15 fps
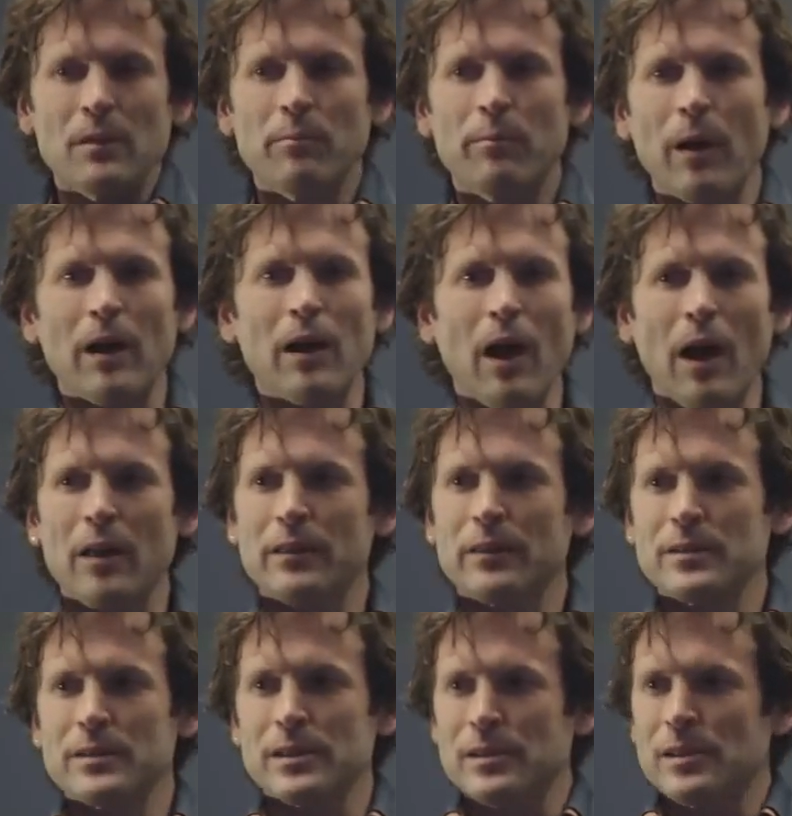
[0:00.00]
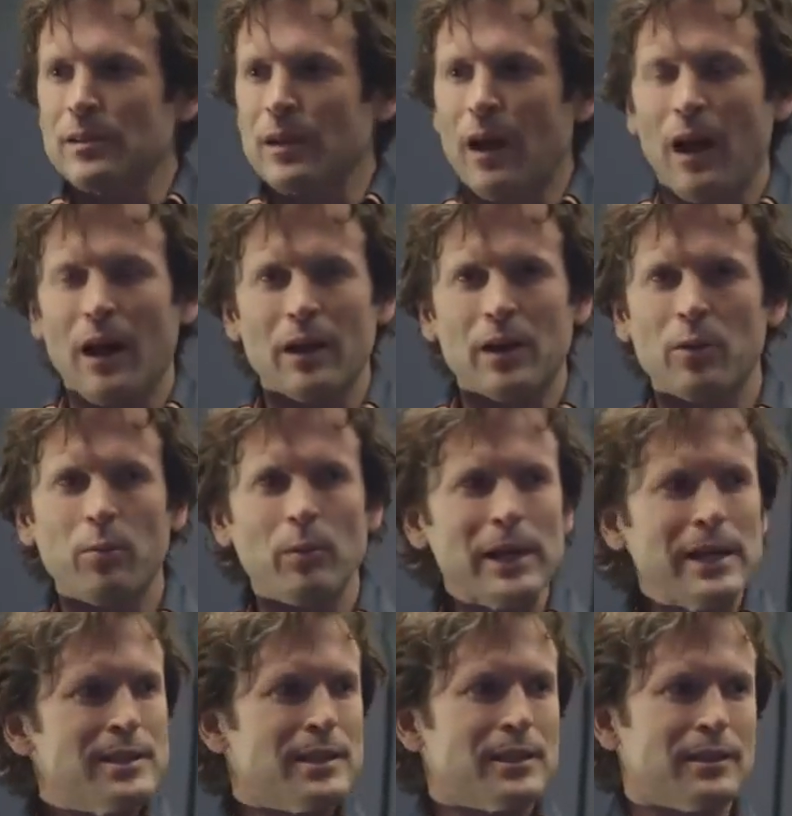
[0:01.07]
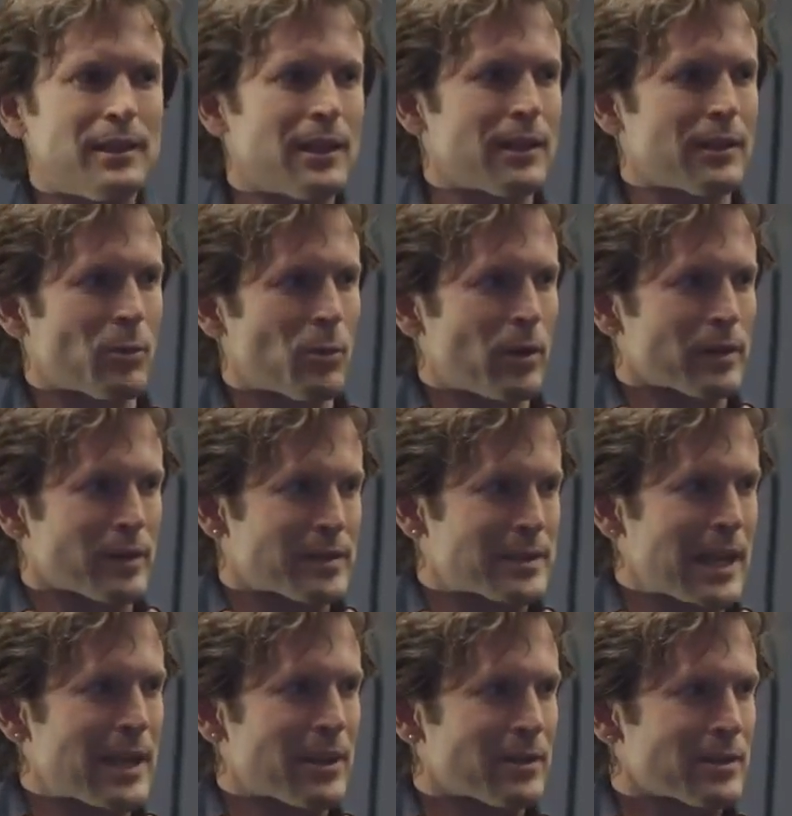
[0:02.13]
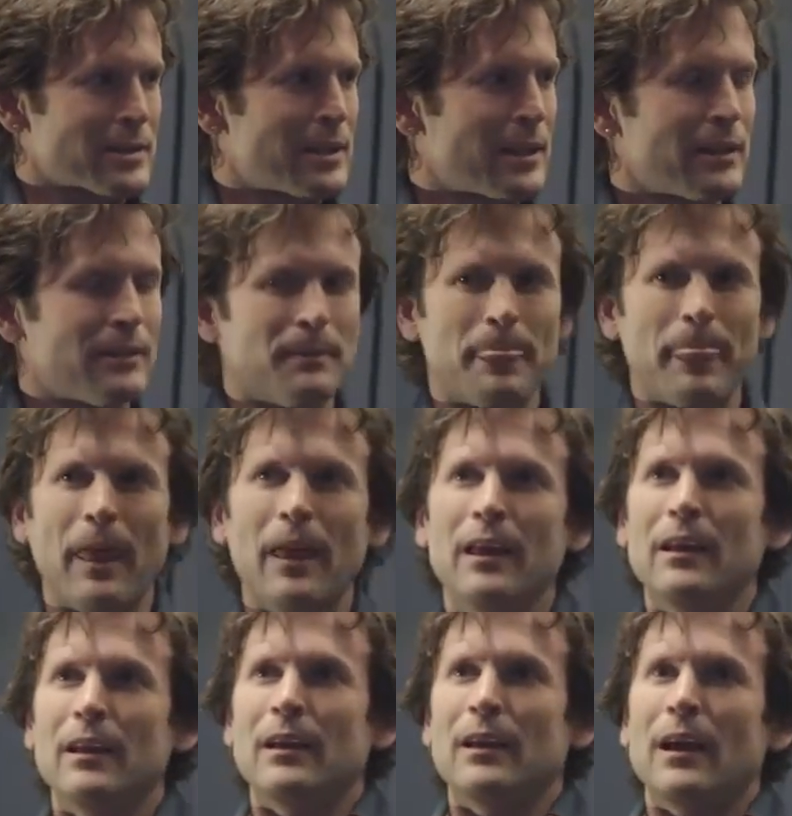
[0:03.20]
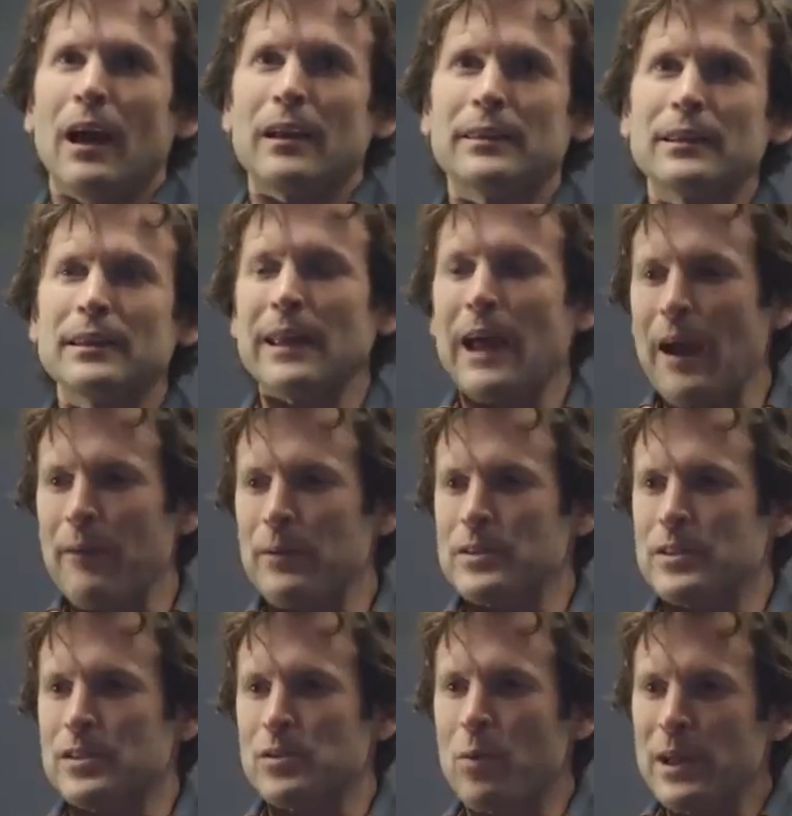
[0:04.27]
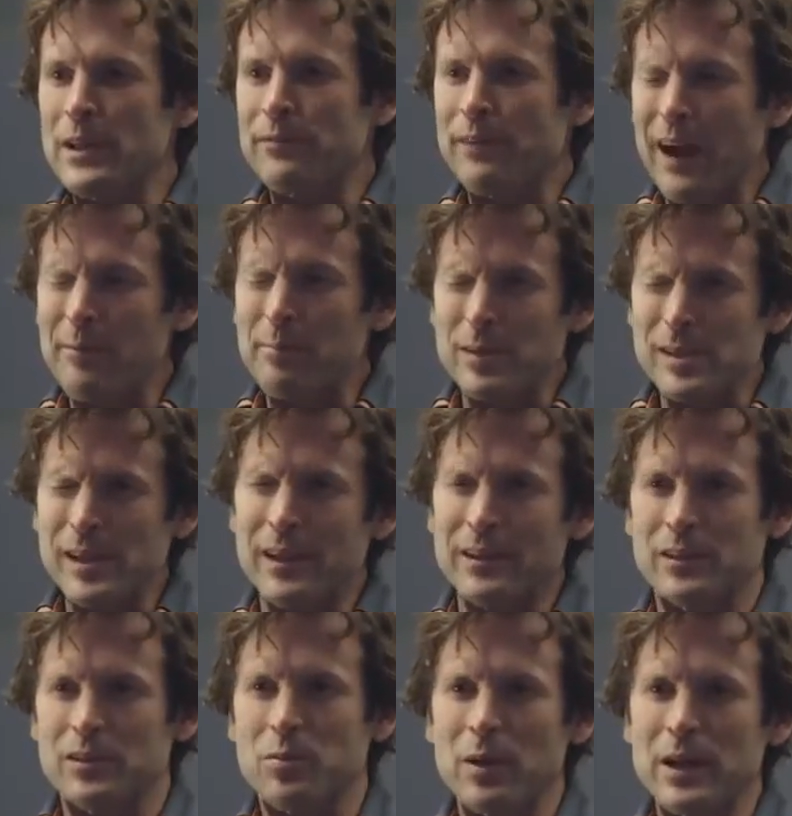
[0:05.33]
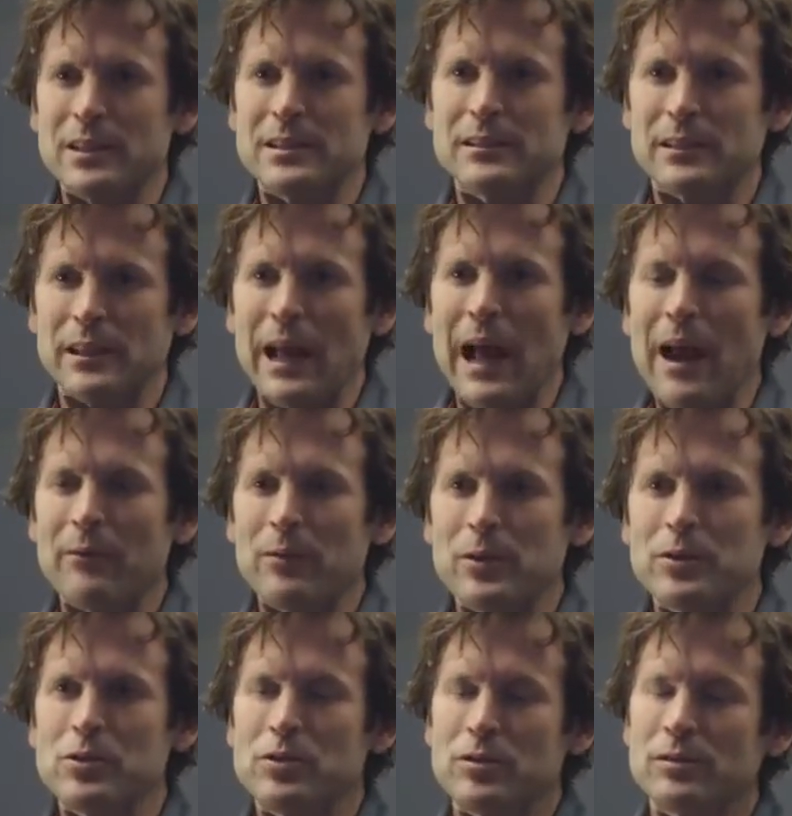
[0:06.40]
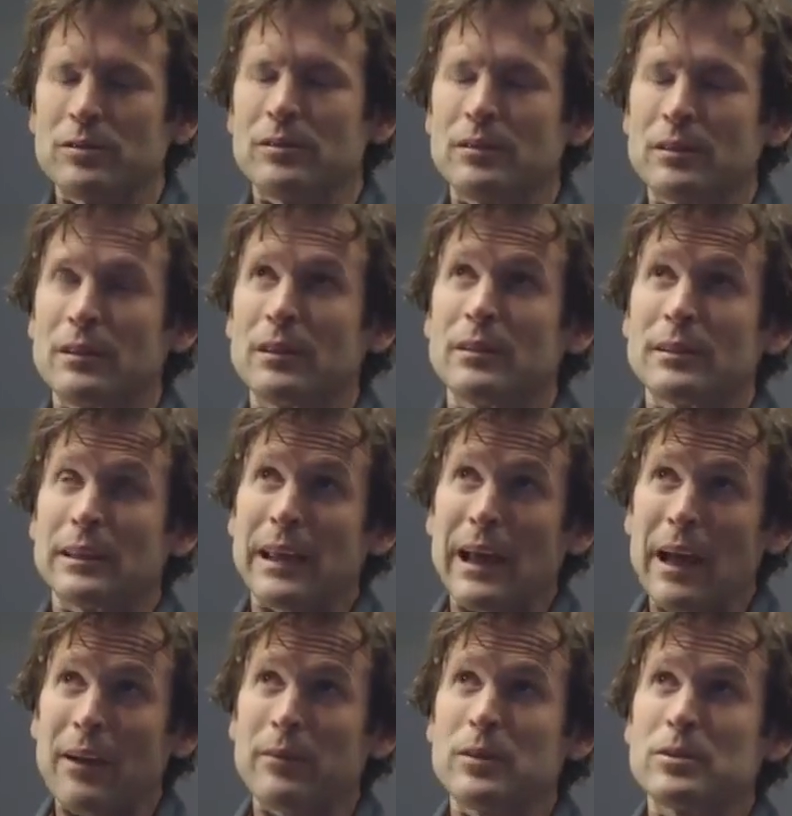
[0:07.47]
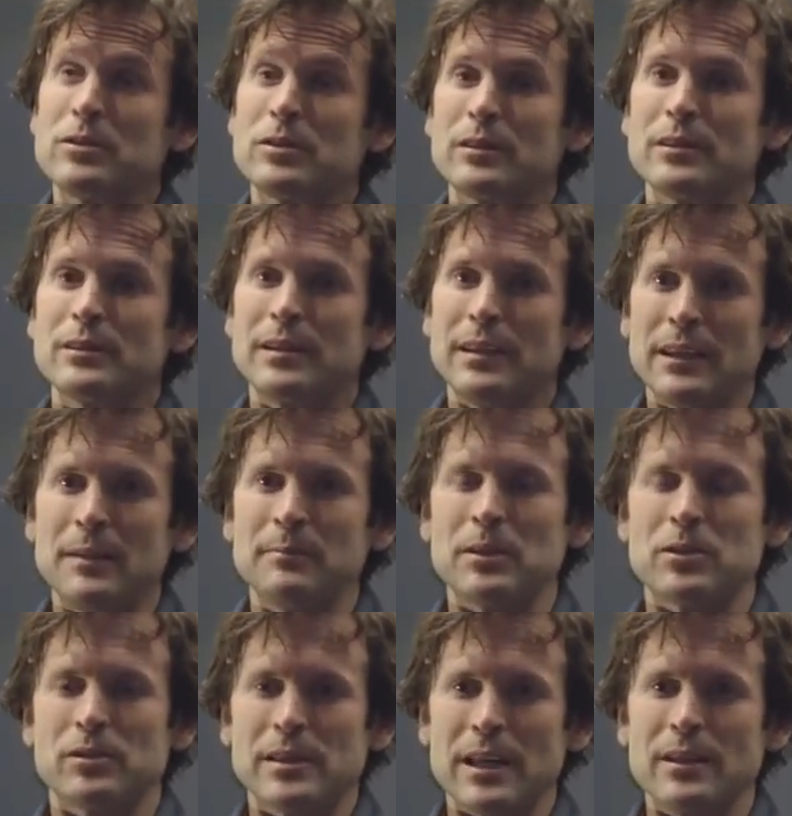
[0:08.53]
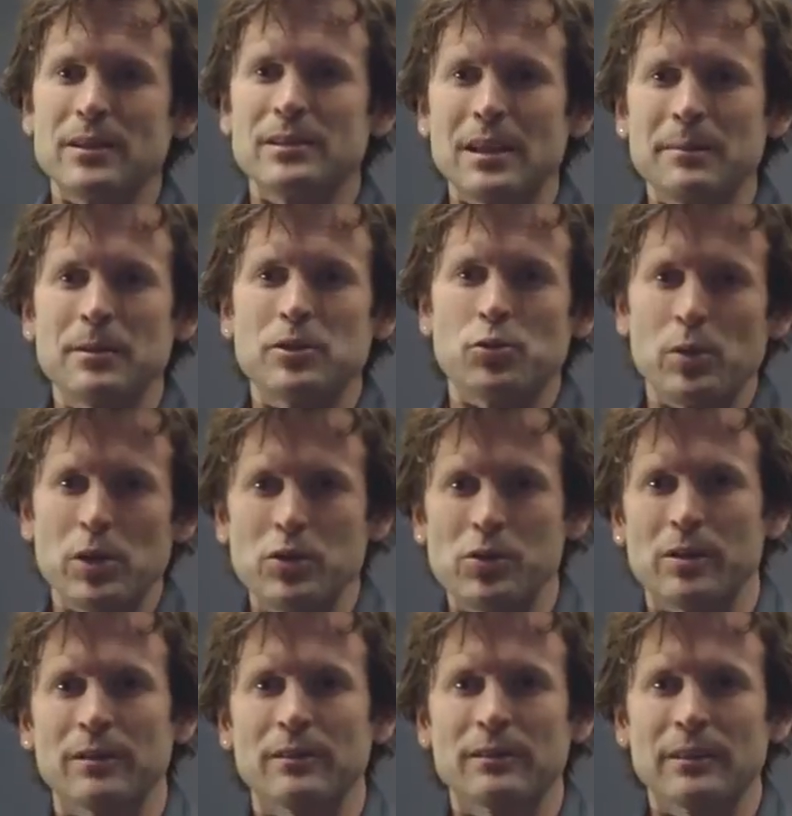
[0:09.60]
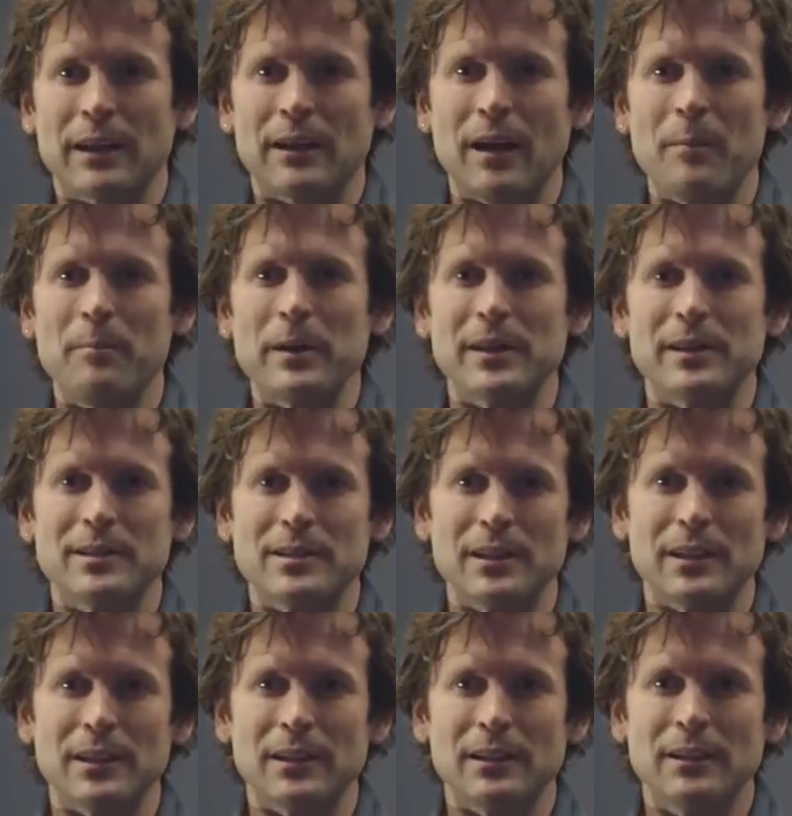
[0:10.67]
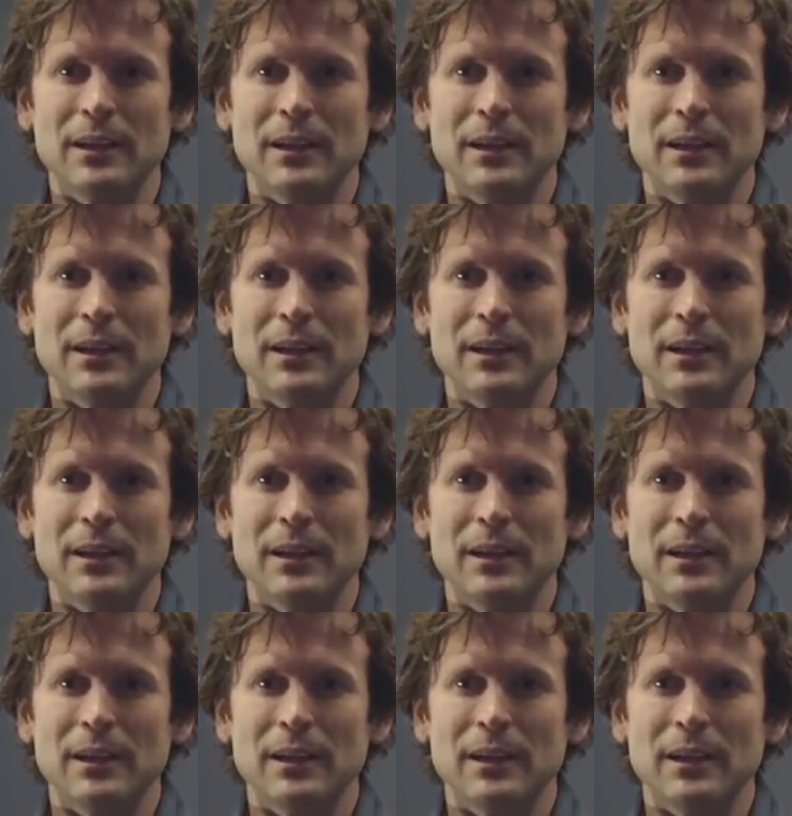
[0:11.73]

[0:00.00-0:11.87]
But there's this crazy thing in the world of sales that I think the average is 25% or 20 the average the average team sales team attrition that companies see